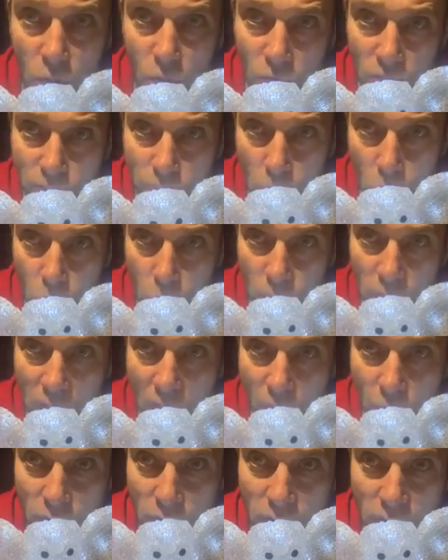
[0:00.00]
with Paul and
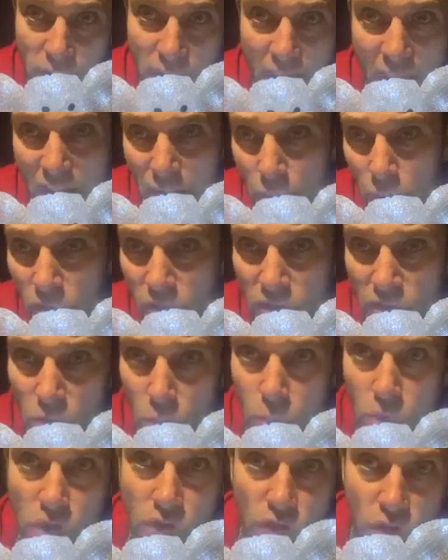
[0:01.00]
Karen and Adamos and
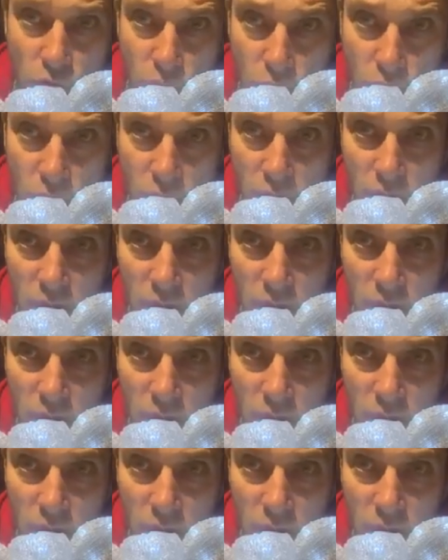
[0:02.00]
all the crew.